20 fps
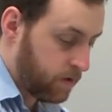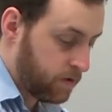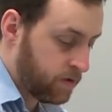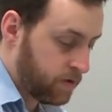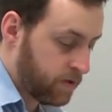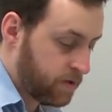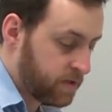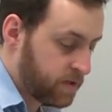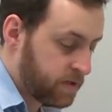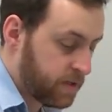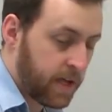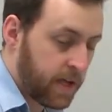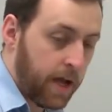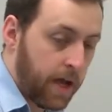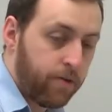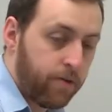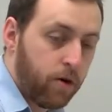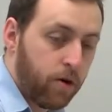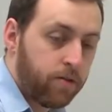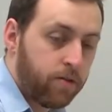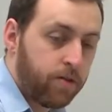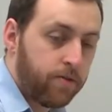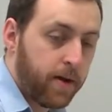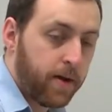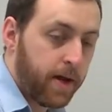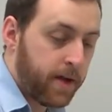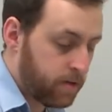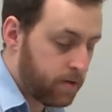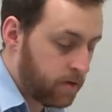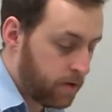So this is the cover of the
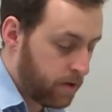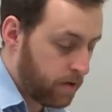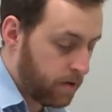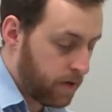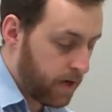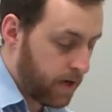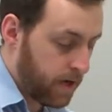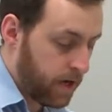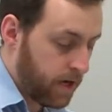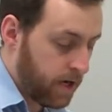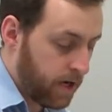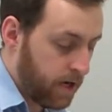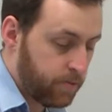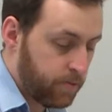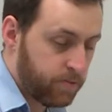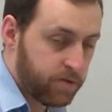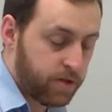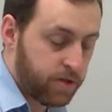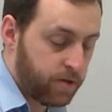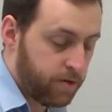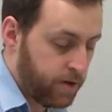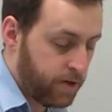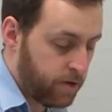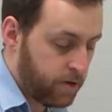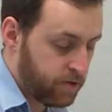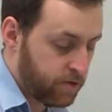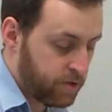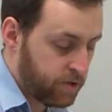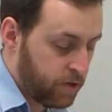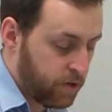main security
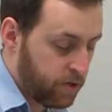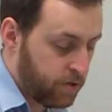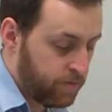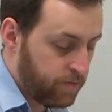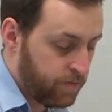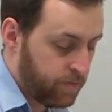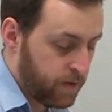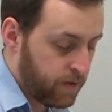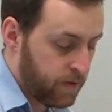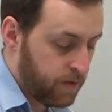console.